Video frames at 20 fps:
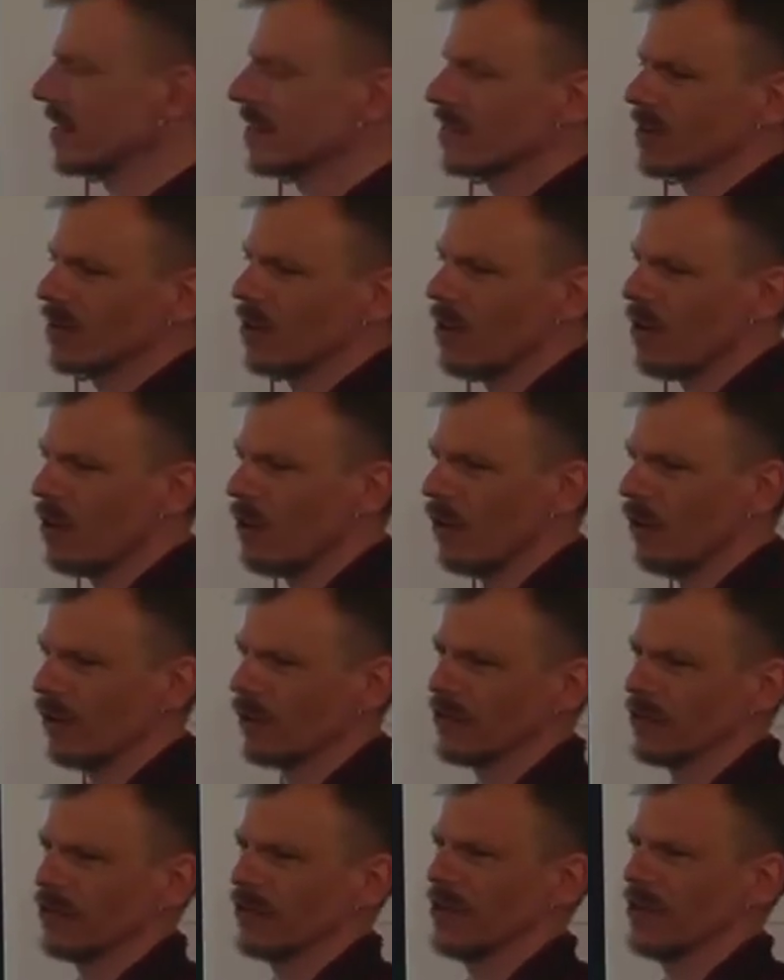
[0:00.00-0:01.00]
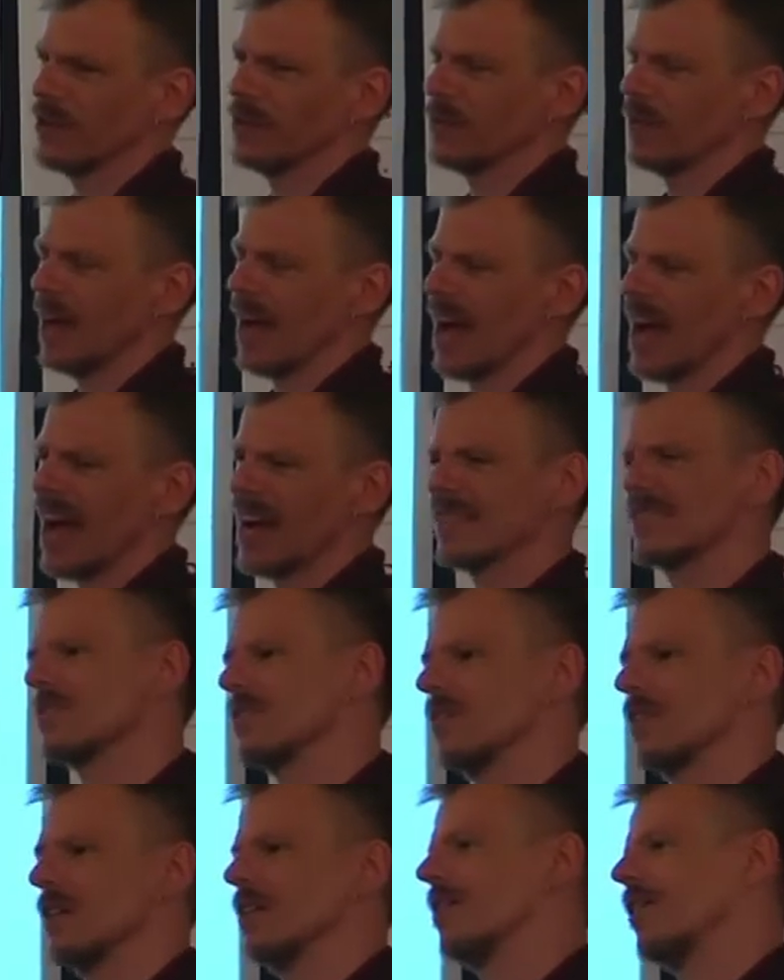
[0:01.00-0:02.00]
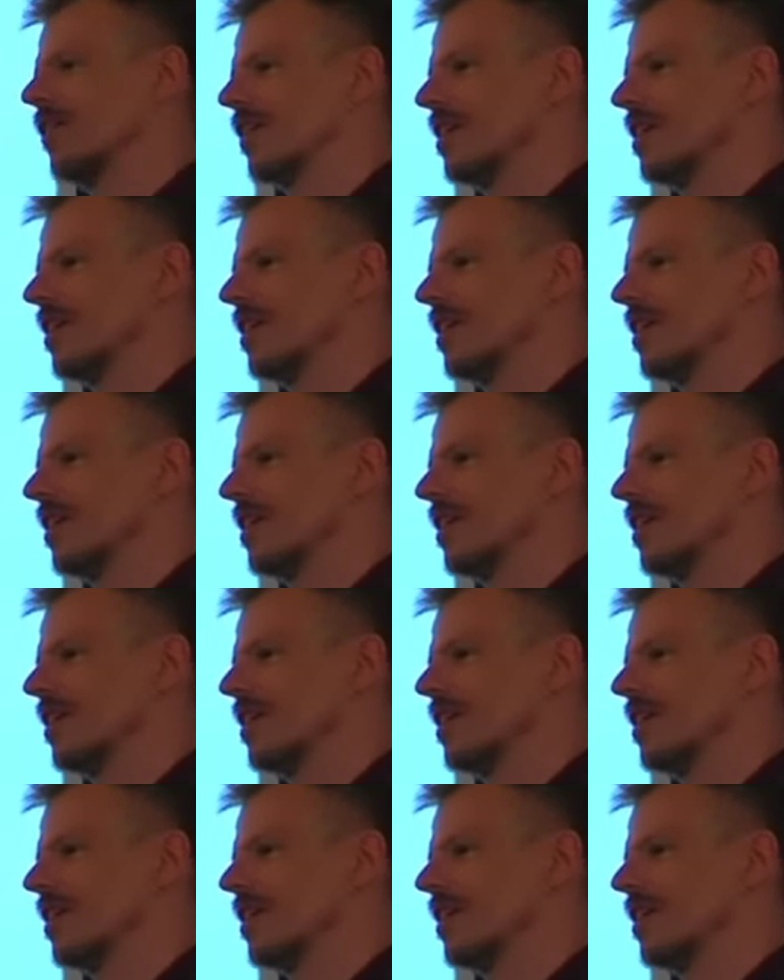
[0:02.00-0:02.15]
is also actually a